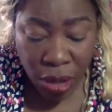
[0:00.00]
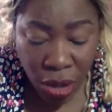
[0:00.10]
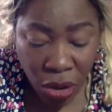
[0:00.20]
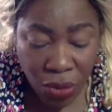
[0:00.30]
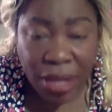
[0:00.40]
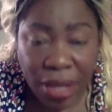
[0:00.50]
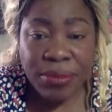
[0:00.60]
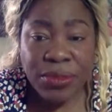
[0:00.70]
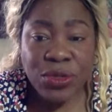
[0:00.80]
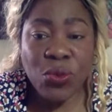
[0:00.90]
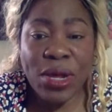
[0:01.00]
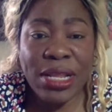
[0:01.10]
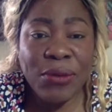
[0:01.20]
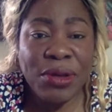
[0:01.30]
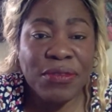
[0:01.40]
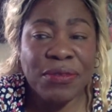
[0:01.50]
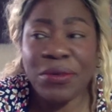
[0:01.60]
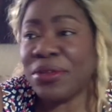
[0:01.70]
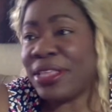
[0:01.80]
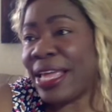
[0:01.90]
Okay, so while I wait
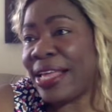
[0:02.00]
for the